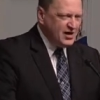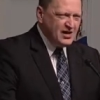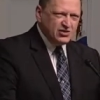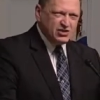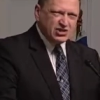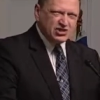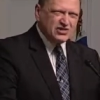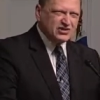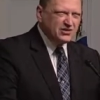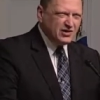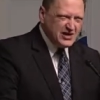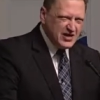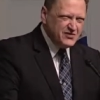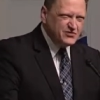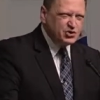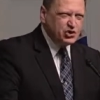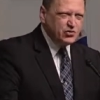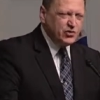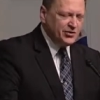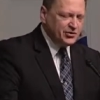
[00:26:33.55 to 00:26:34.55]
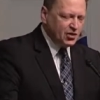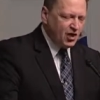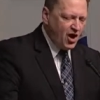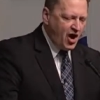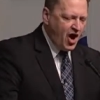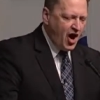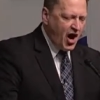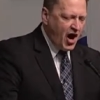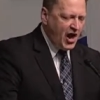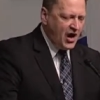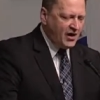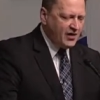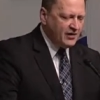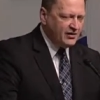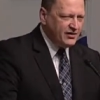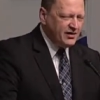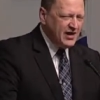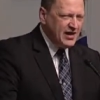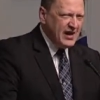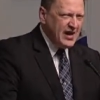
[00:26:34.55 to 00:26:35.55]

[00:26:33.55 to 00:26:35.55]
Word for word: it just leaves you in awe